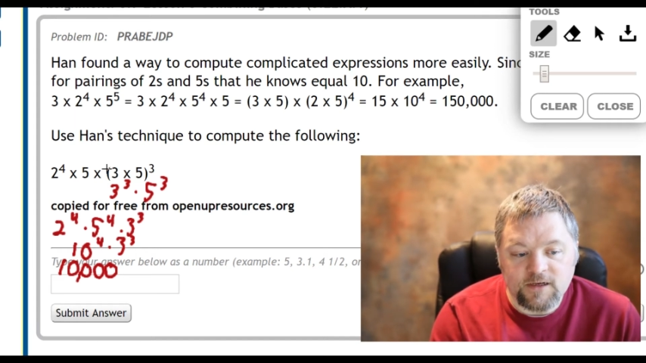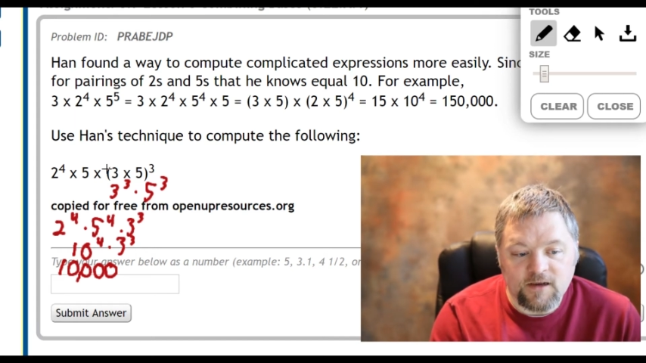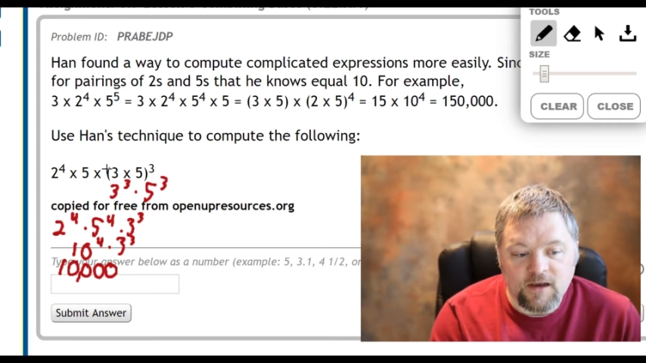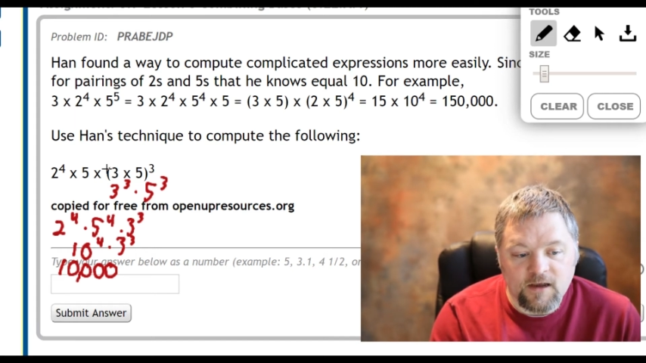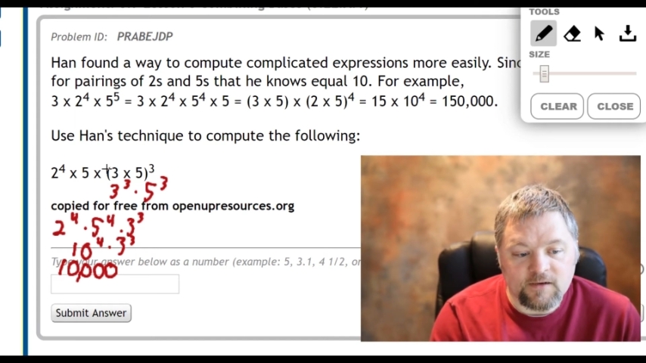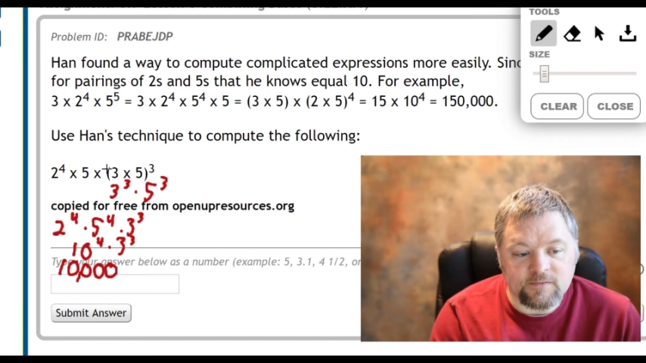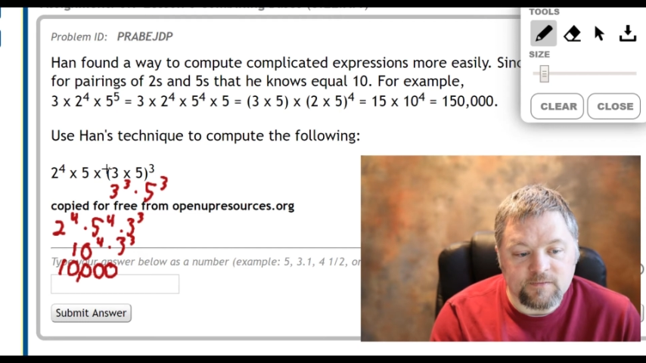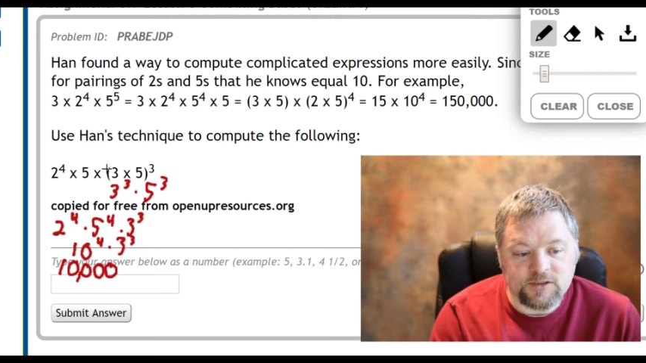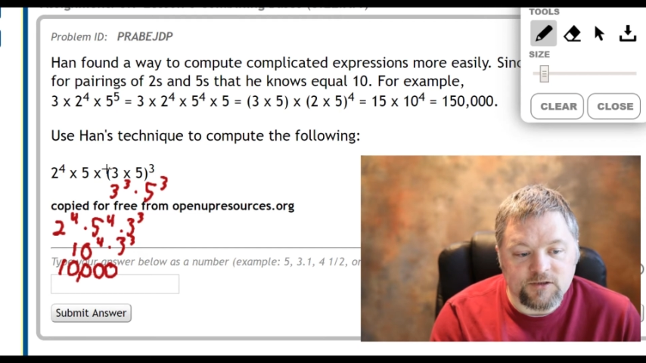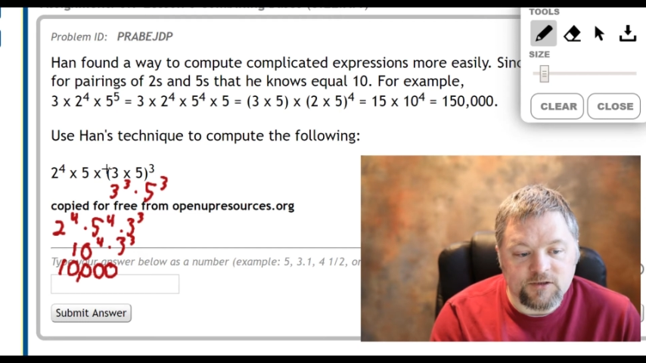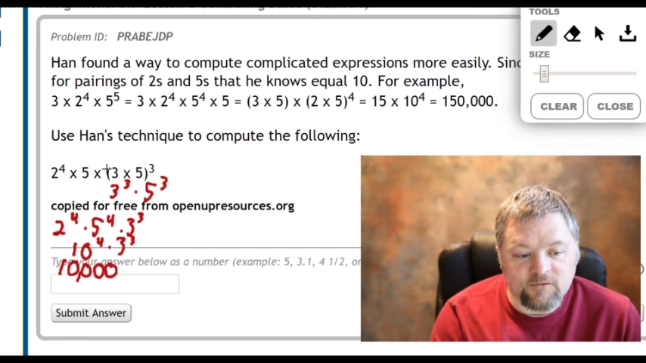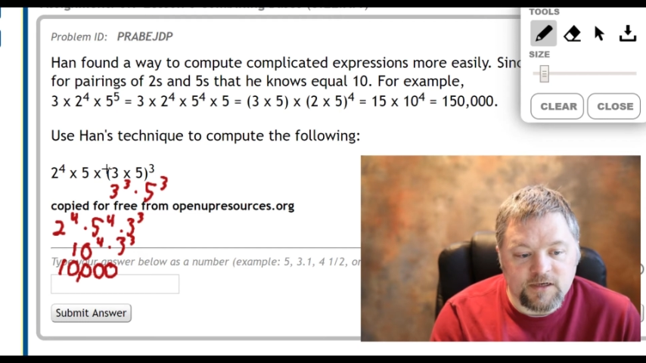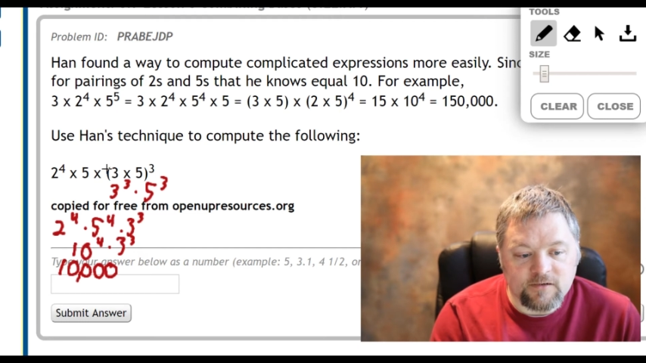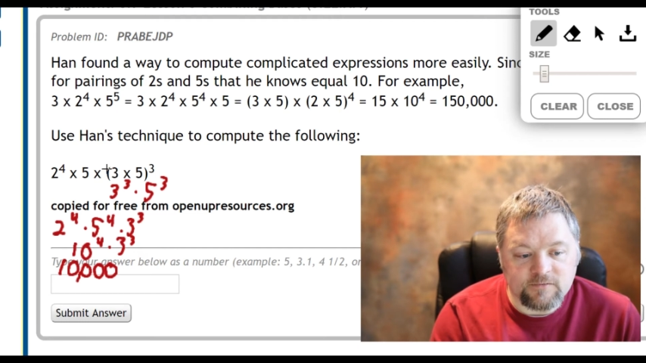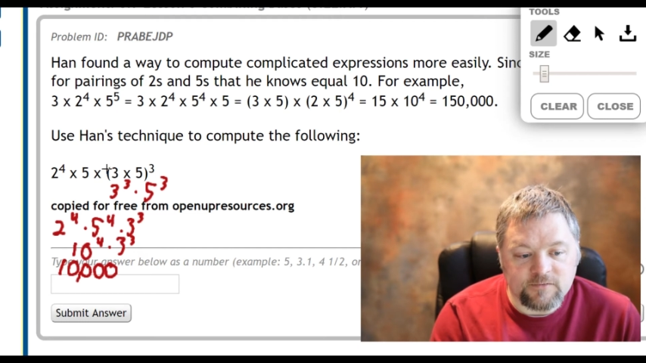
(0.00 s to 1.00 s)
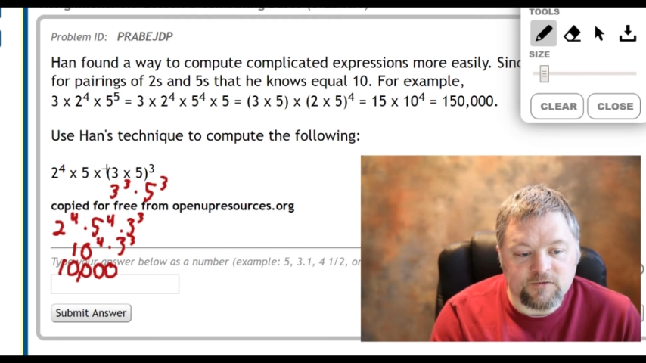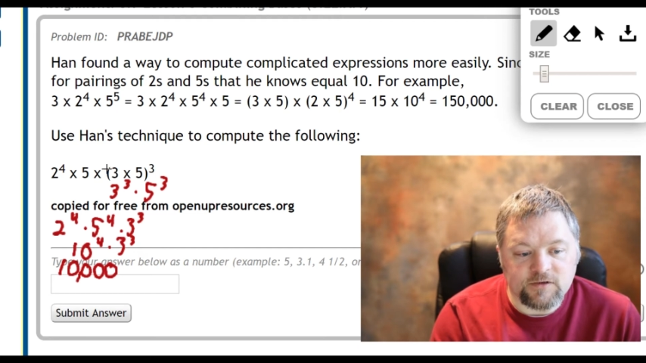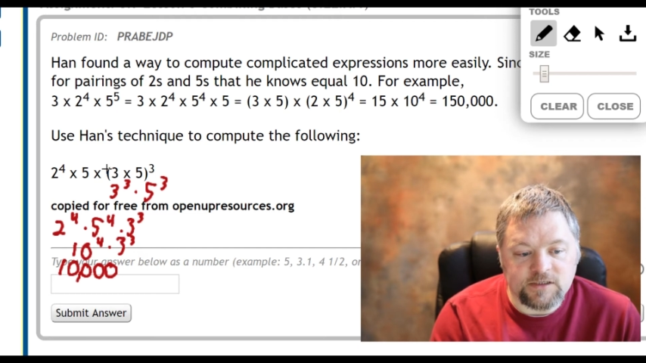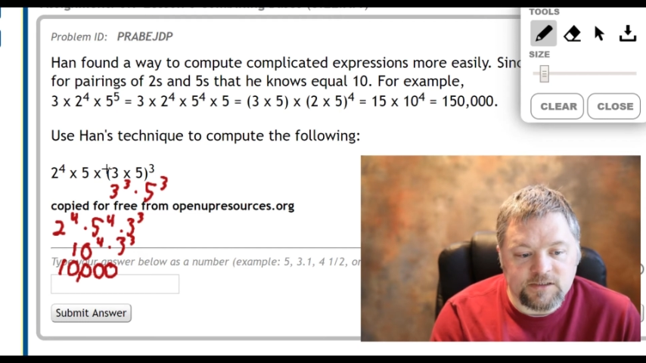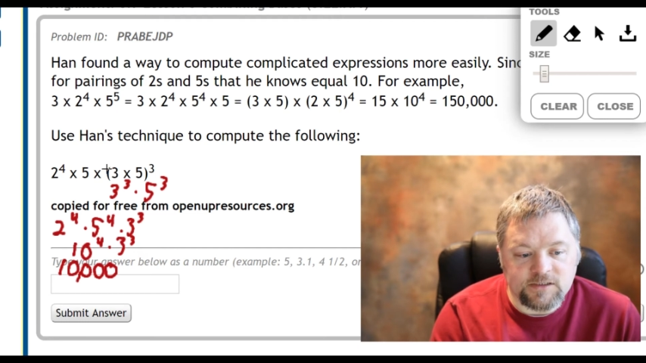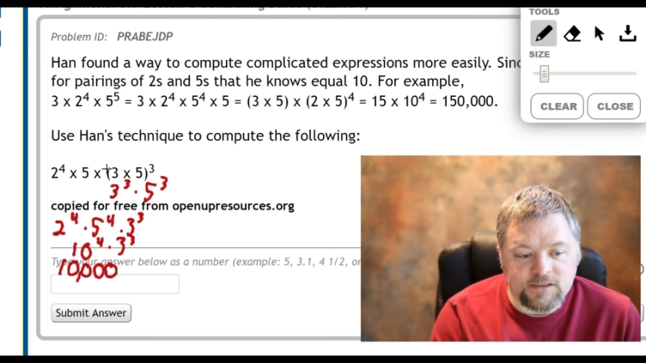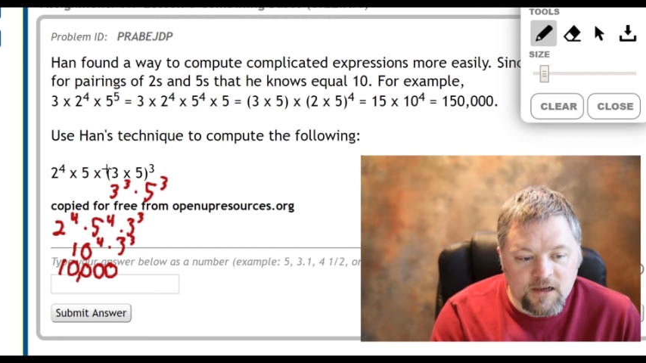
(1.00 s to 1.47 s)
That's a 10 with
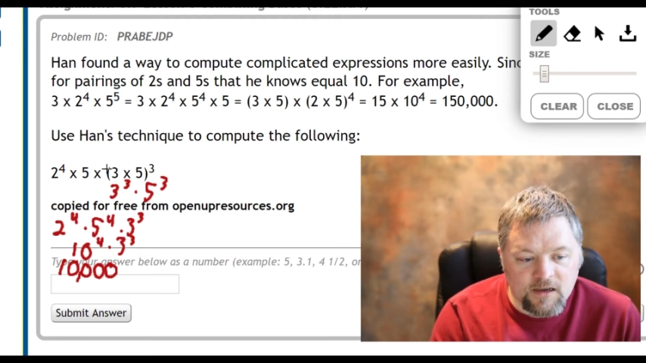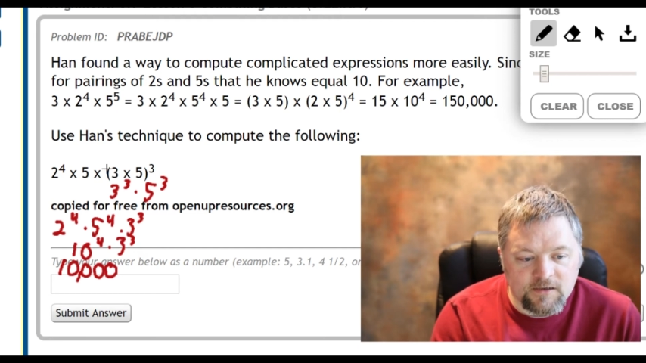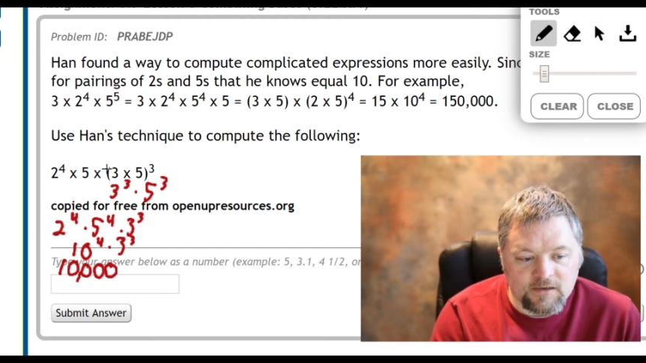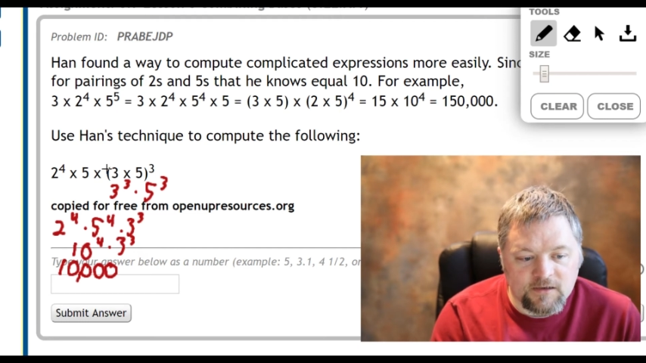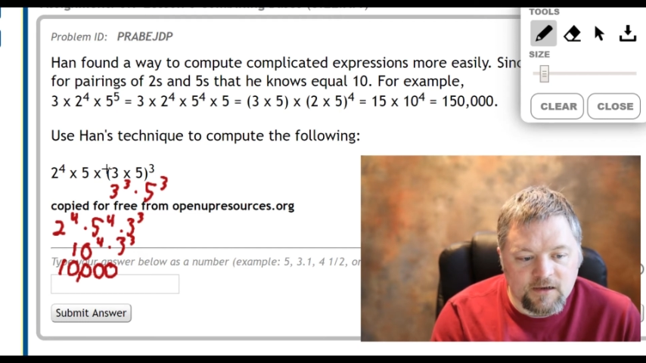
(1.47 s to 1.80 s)
four zeros